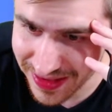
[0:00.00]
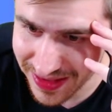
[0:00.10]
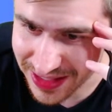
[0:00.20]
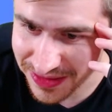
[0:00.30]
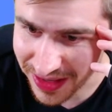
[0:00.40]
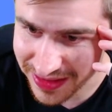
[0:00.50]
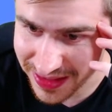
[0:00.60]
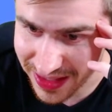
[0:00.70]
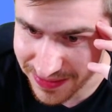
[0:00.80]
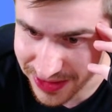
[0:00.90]
That's what I
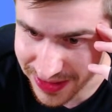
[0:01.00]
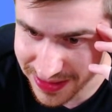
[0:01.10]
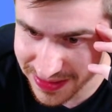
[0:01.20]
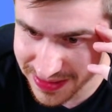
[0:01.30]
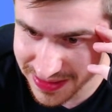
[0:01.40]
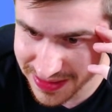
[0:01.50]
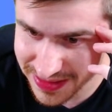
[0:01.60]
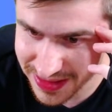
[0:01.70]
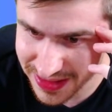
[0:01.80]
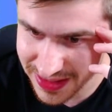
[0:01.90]
think I'm doing.
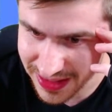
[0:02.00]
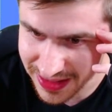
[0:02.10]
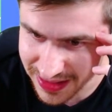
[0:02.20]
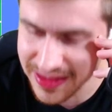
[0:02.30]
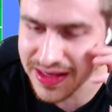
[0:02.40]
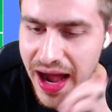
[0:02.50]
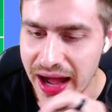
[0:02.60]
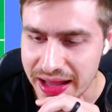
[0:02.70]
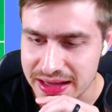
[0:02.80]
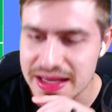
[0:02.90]

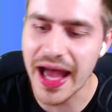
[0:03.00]
Ndai.